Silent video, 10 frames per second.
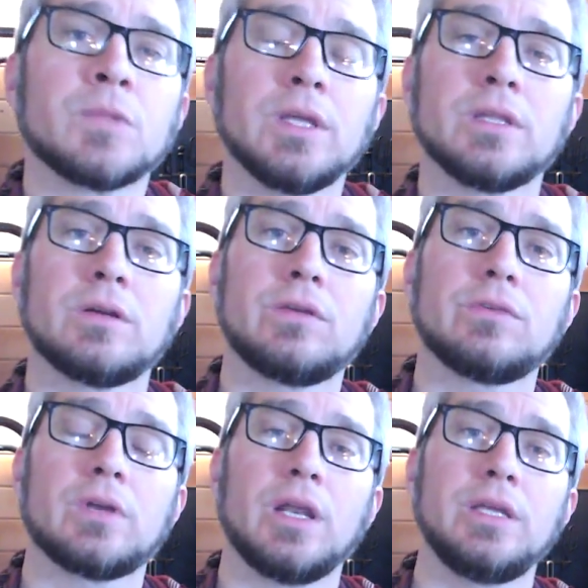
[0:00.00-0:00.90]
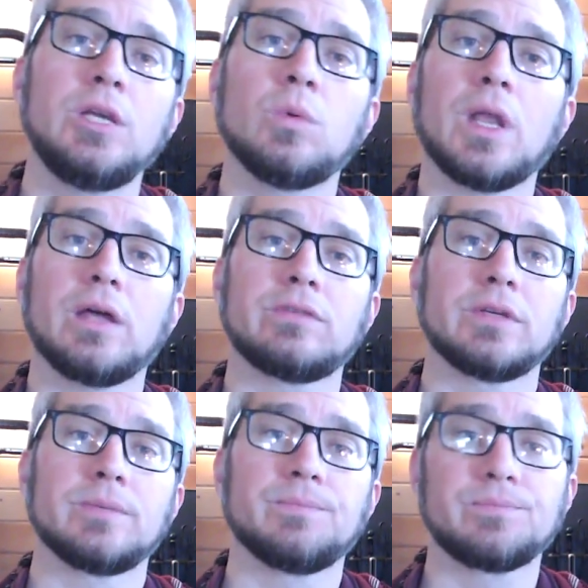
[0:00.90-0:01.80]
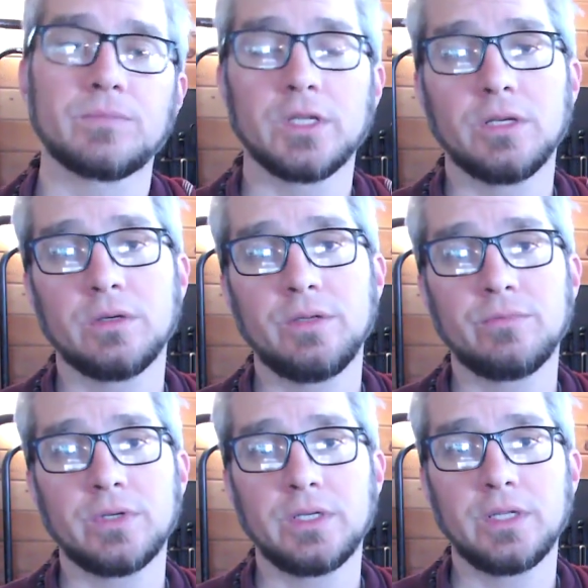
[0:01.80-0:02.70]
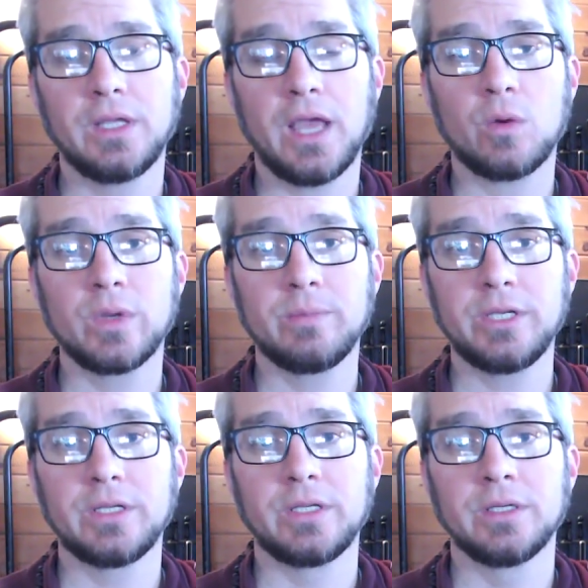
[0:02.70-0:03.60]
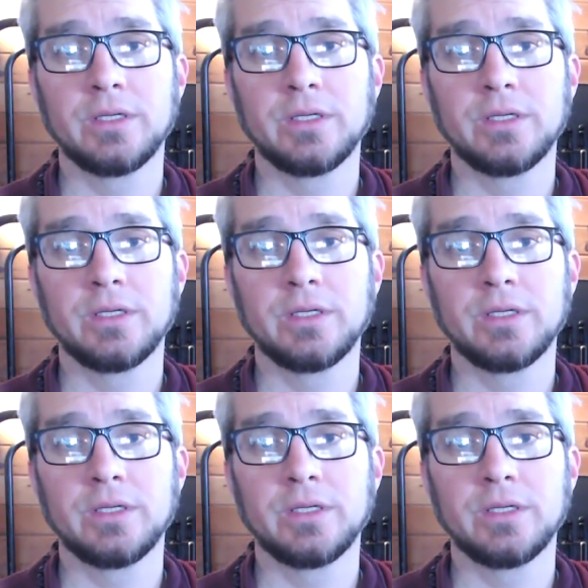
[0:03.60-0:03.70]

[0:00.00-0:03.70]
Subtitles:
And then also kind of equalizing, infinite equanimity.